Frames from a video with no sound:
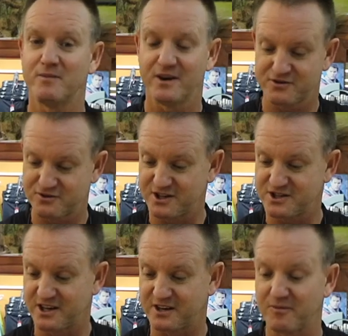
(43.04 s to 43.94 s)
a bit of
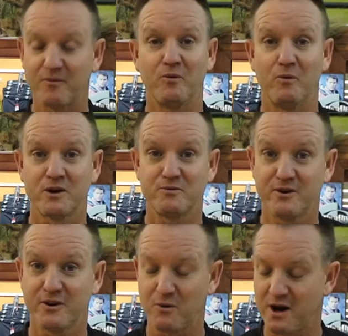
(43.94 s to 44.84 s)
stretch in it. What we
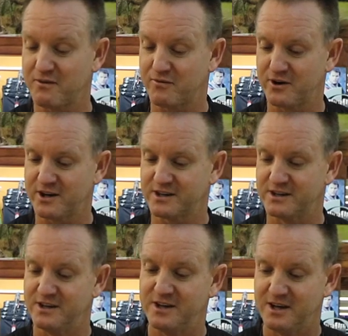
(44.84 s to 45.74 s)
require for it
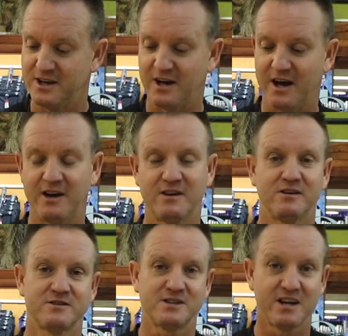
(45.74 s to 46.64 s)

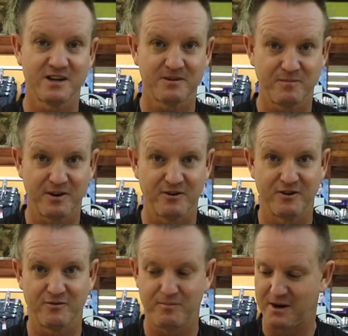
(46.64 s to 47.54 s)
are a standard pair
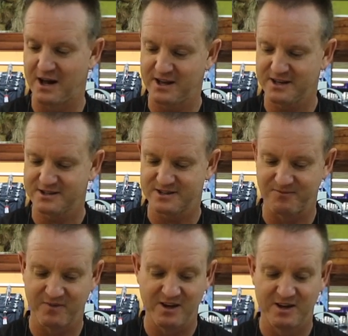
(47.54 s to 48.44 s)
of pliers,
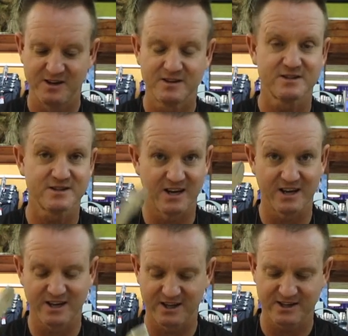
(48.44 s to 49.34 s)

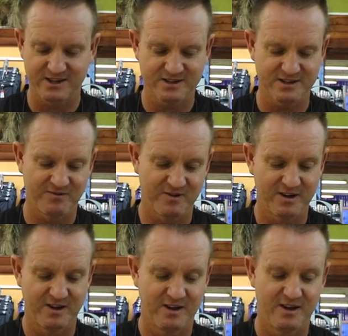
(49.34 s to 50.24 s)
side cutters,
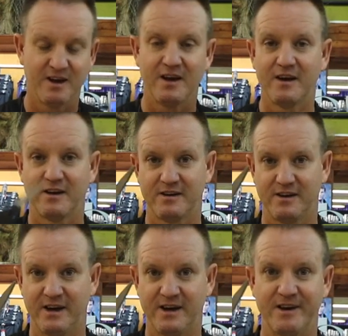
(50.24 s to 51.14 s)

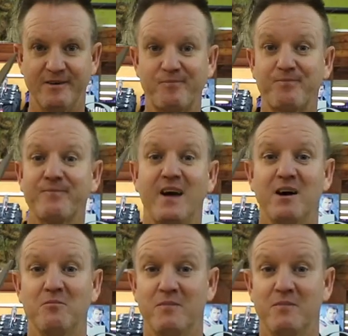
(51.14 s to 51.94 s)
our